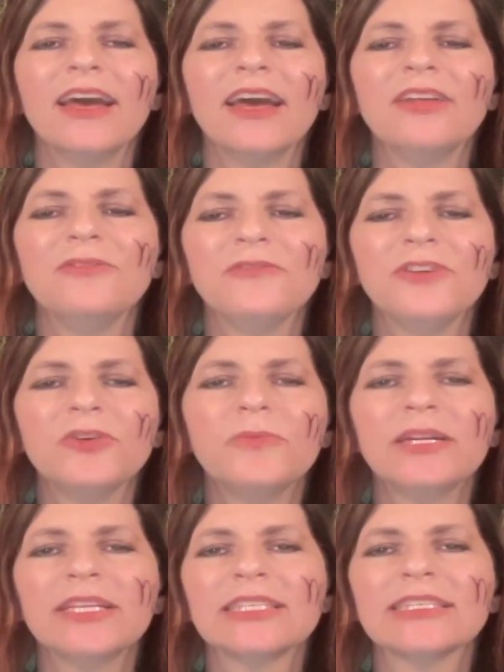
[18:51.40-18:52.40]
And feel
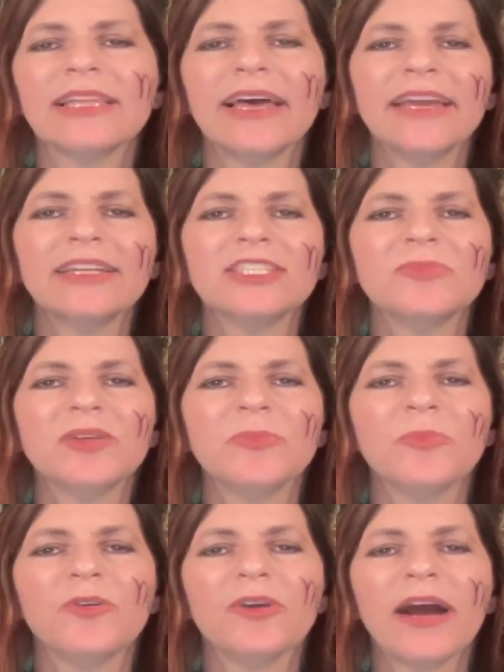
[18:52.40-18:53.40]
what it's like to be
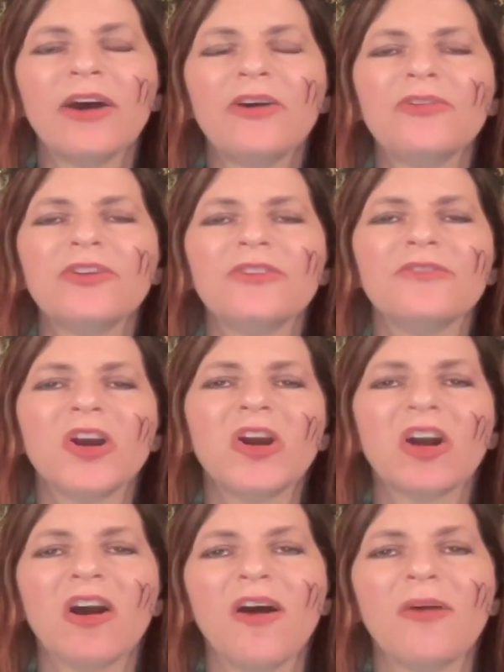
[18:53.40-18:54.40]
proud of our
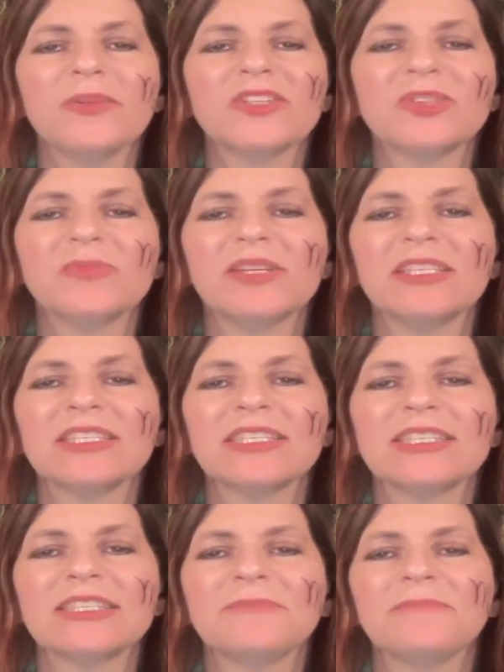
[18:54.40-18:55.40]

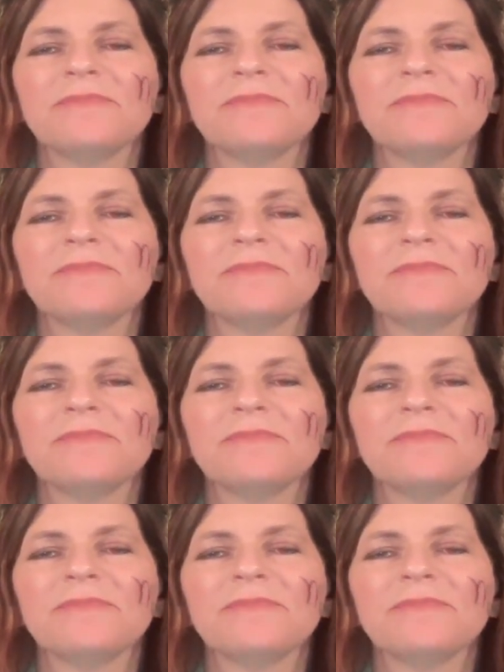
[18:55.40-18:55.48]
accomplishments.